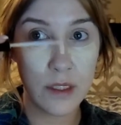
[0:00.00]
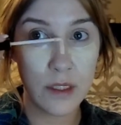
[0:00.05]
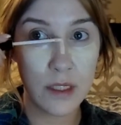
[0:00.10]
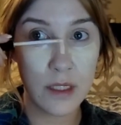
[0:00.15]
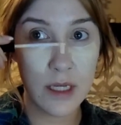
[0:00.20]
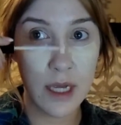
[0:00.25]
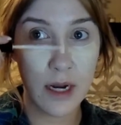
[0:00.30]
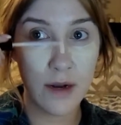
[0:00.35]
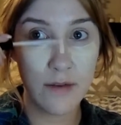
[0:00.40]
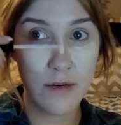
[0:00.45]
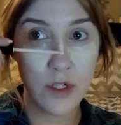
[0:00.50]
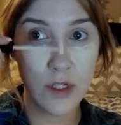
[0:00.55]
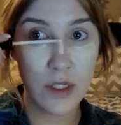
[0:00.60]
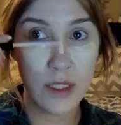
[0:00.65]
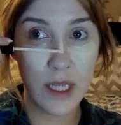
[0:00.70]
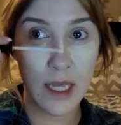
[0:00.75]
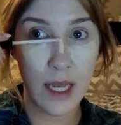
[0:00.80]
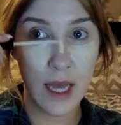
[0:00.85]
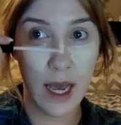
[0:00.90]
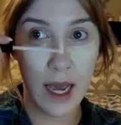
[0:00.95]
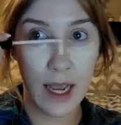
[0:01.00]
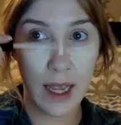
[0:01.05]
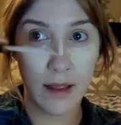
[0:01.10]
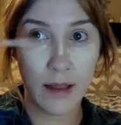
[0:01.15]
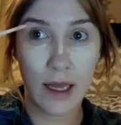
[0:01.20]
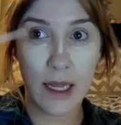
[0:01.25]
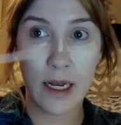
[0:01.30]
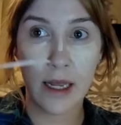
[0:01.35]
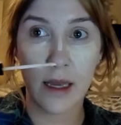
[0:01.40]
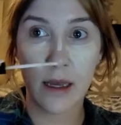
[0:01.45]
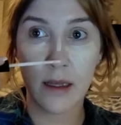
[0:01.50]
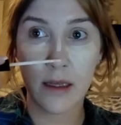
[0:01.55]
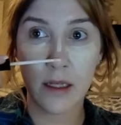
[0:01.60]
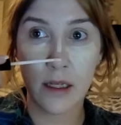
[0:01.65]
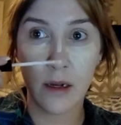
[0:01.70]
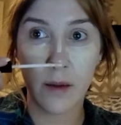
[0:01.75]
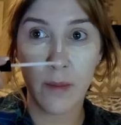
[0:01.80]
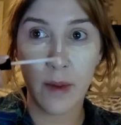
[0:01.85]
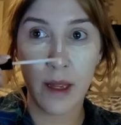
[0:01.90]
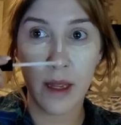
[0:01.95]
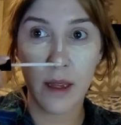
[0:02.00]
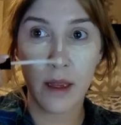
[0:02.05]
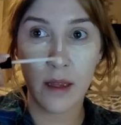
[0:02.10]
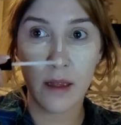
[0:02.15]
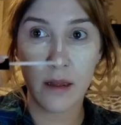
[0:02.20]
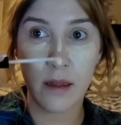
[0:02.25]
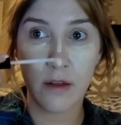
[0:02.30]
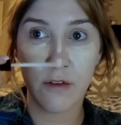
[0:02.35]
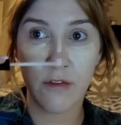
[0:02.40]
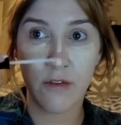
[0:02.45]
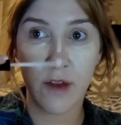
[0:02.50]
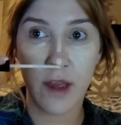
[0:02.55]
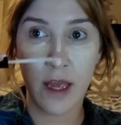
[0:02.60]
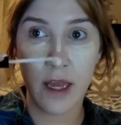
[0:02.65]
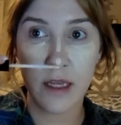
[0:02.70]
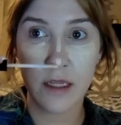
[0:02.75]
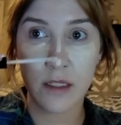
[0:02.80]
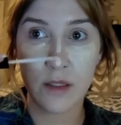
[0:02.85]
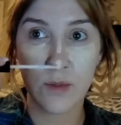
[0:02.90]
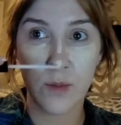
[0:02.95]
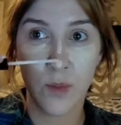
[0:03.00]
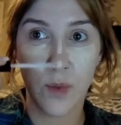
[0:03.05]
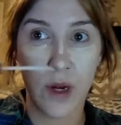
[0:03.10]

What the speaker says: This is kind of just like highlighting a little bit the face,